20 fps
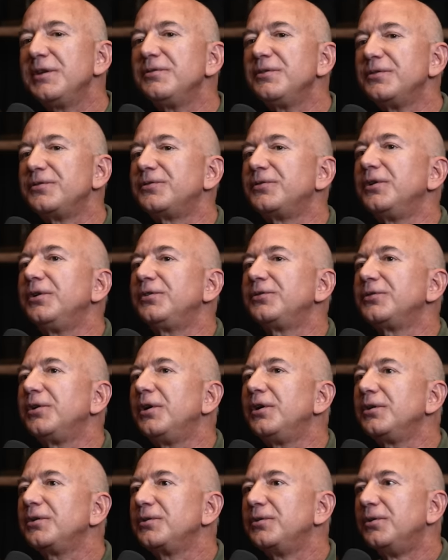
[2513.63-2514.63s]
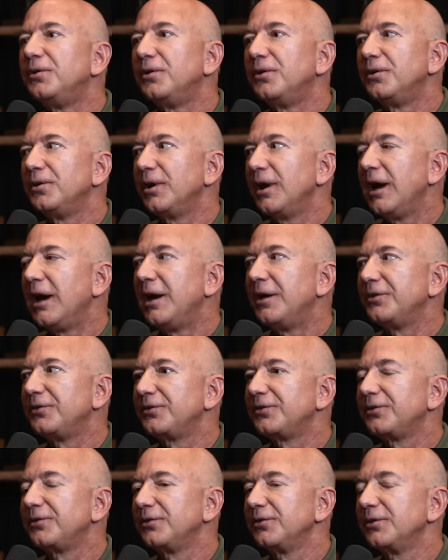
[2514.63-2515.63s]
of the first article
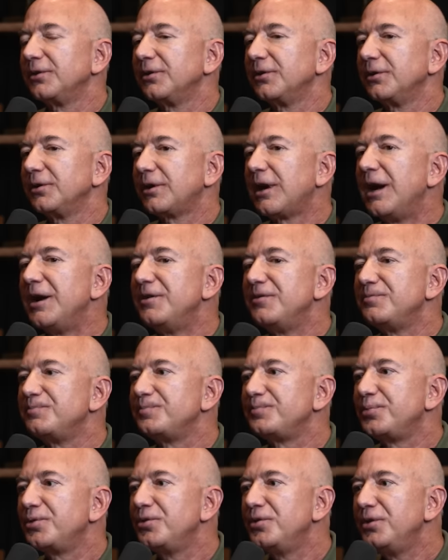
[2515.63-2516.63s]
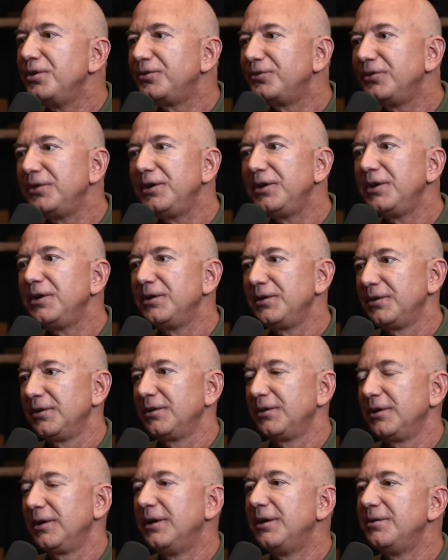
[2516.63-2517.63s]
as kind of pushing
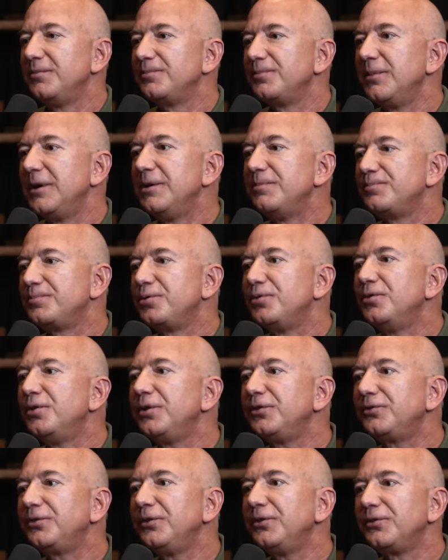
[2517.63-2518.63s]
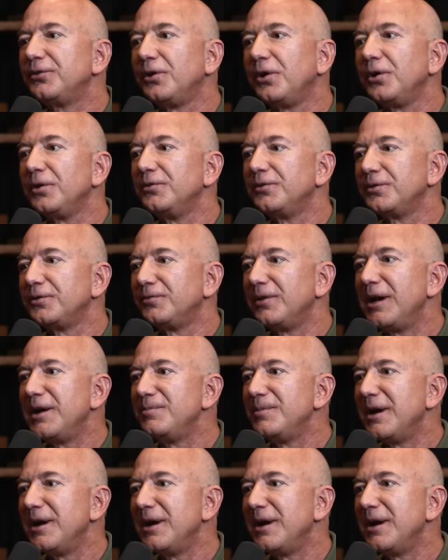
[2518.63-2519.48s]
it. It pushes all of the rate